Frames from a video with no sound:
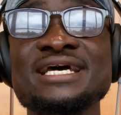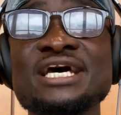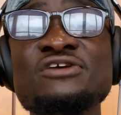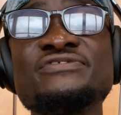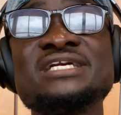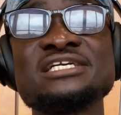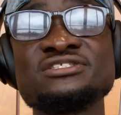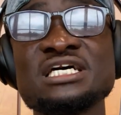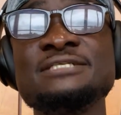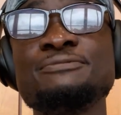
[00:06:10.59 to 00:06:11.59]
and of
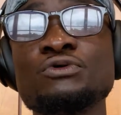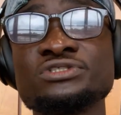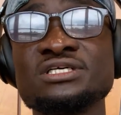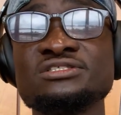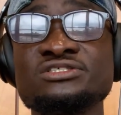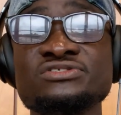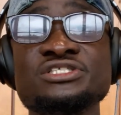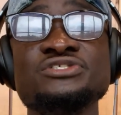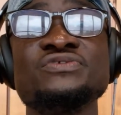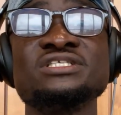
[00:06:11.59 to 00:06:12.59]
national importance to the
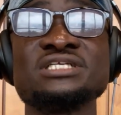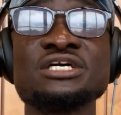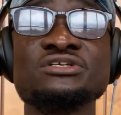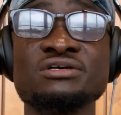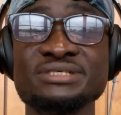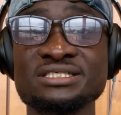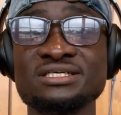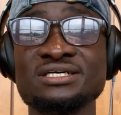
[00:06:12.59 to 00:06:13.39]
U.S. economy.